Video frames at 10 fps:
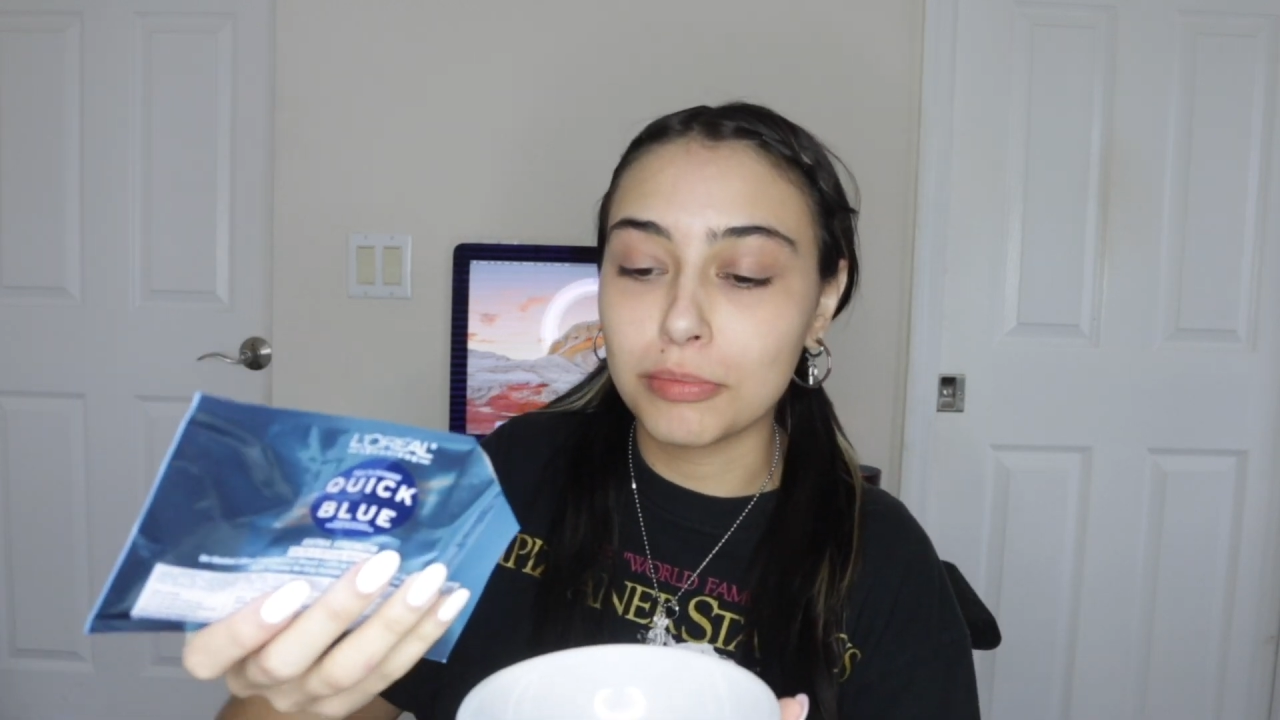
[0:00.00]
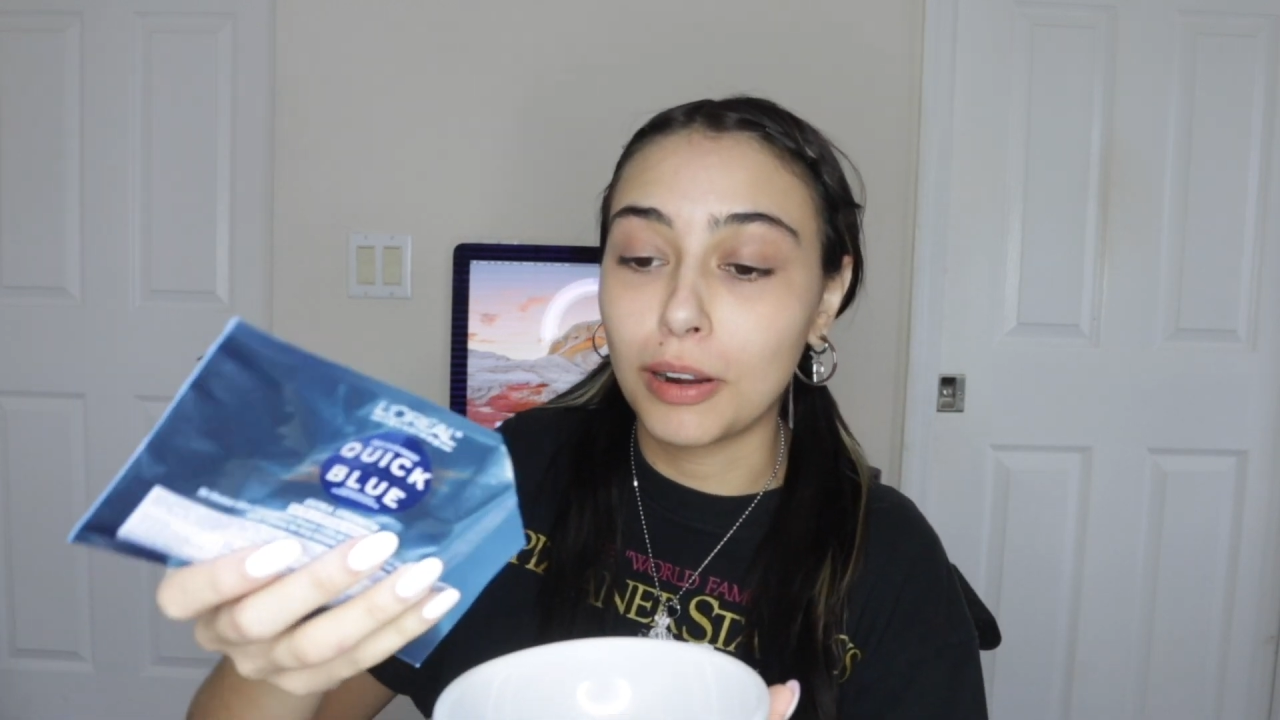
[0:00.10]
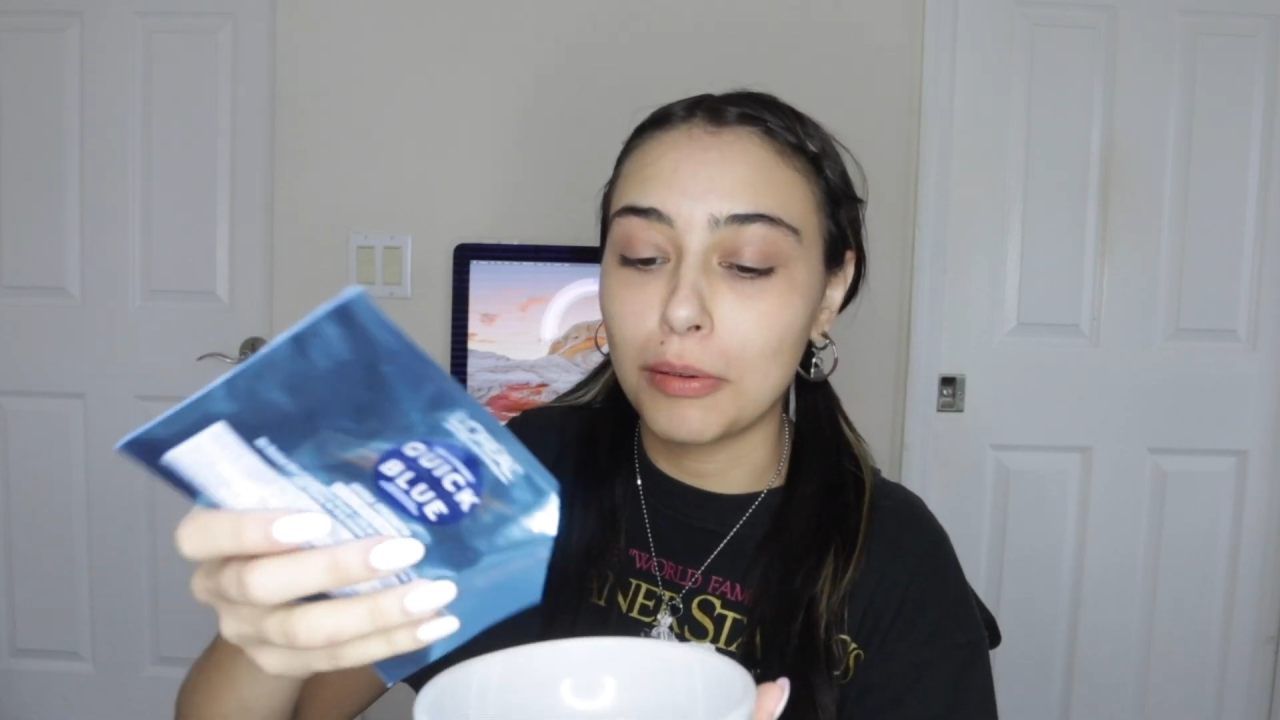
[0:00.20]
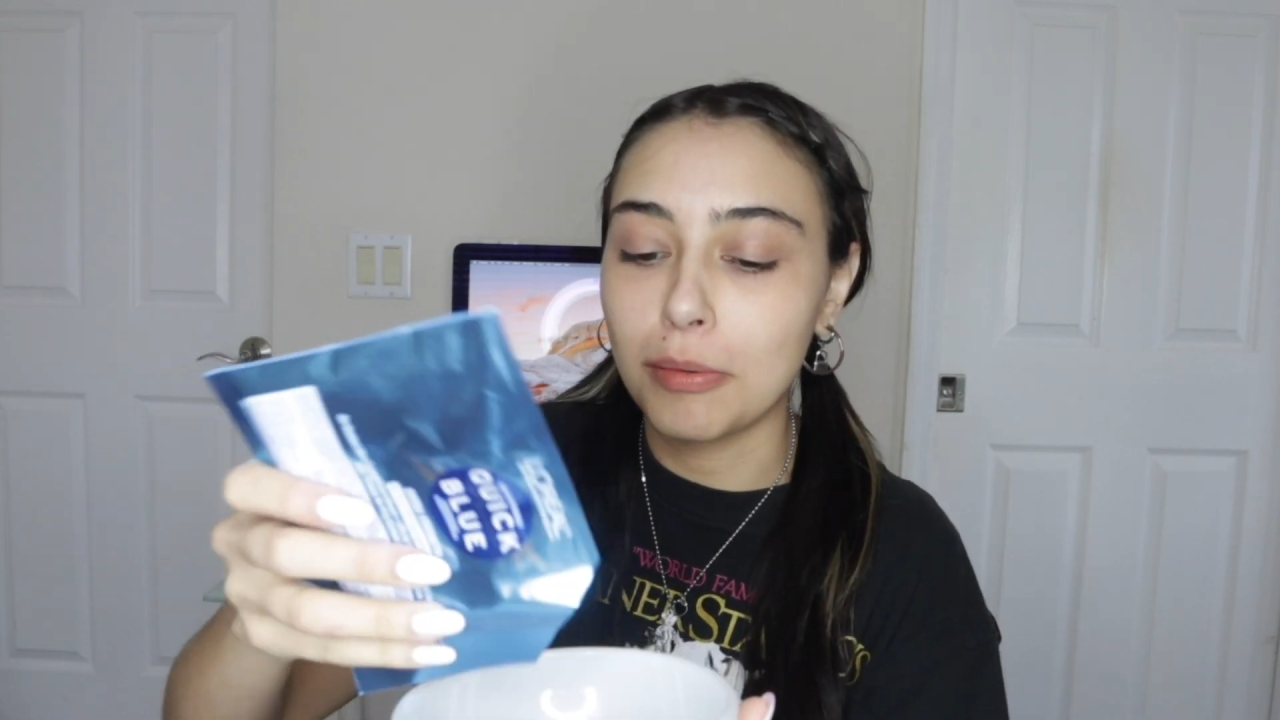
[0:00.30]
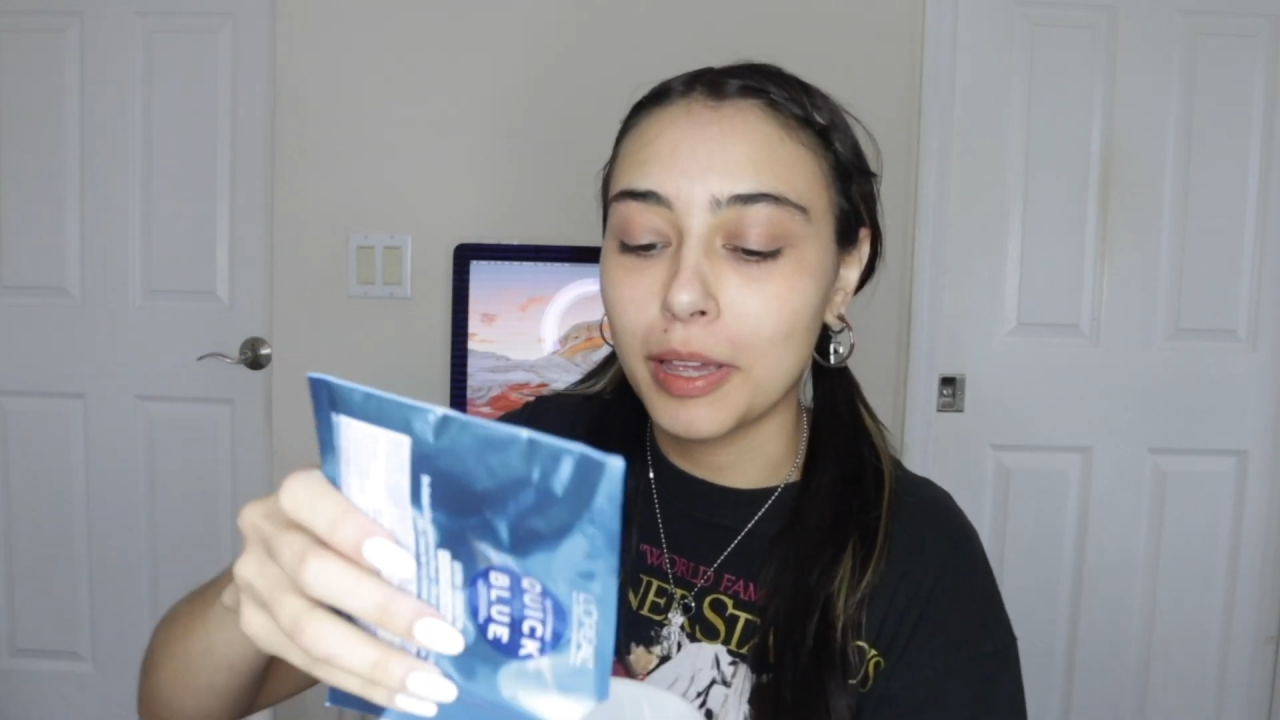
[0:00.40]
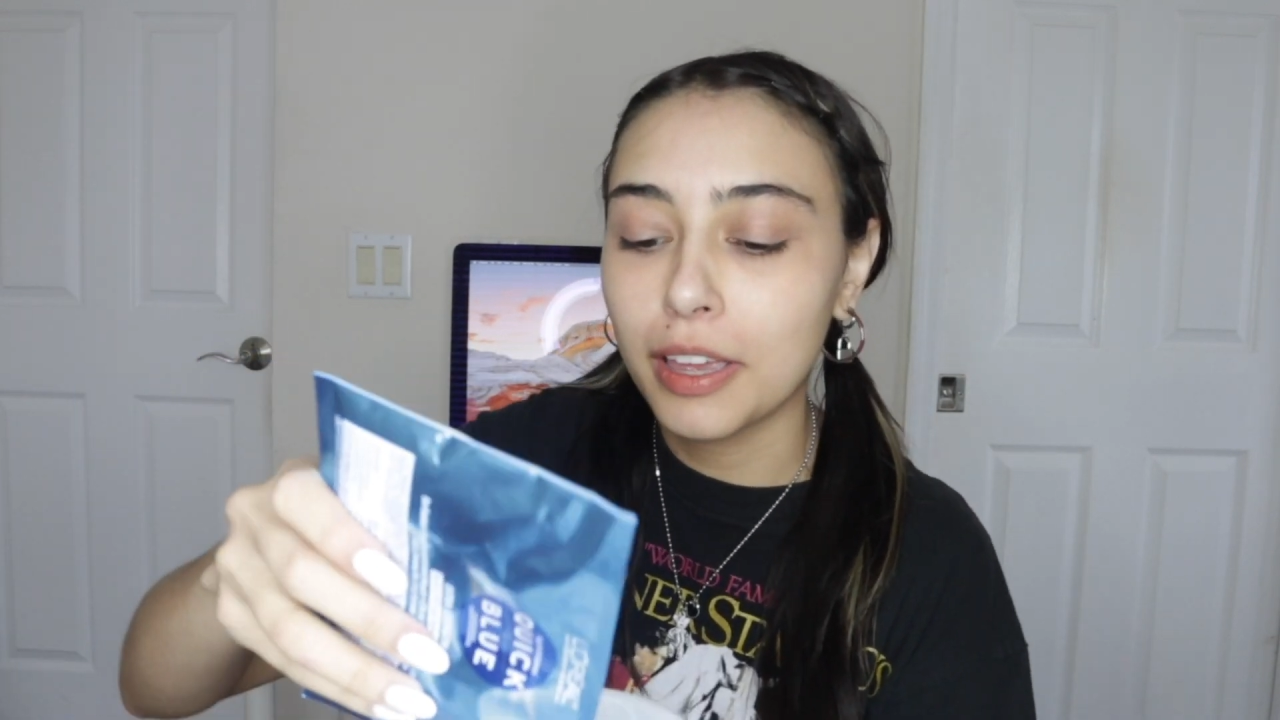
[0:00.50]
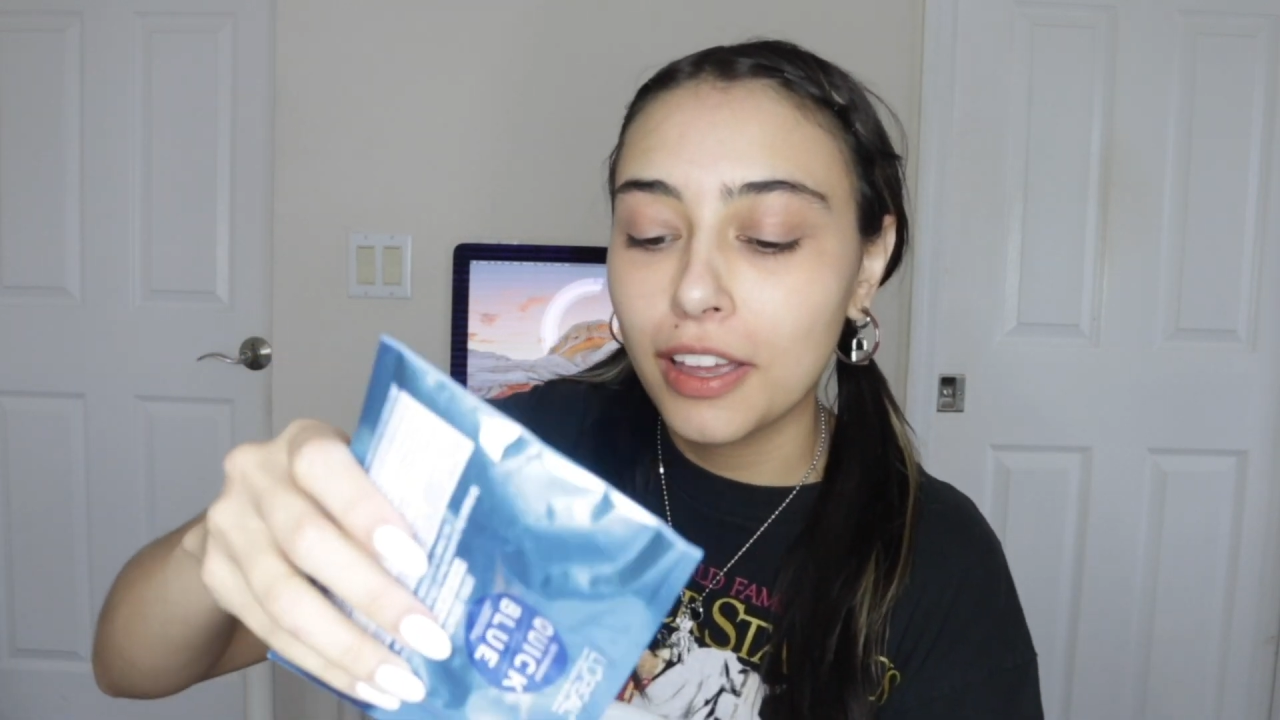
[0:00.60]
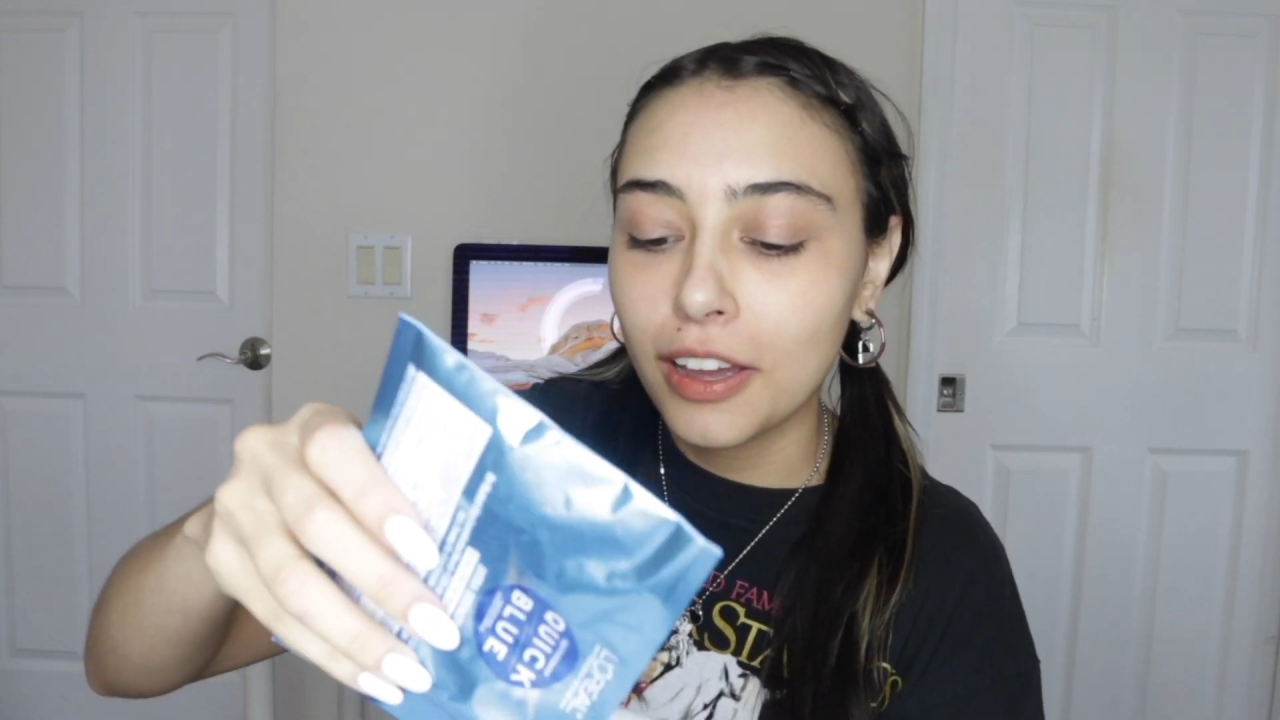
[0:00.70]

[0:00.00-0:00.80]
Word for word: probably.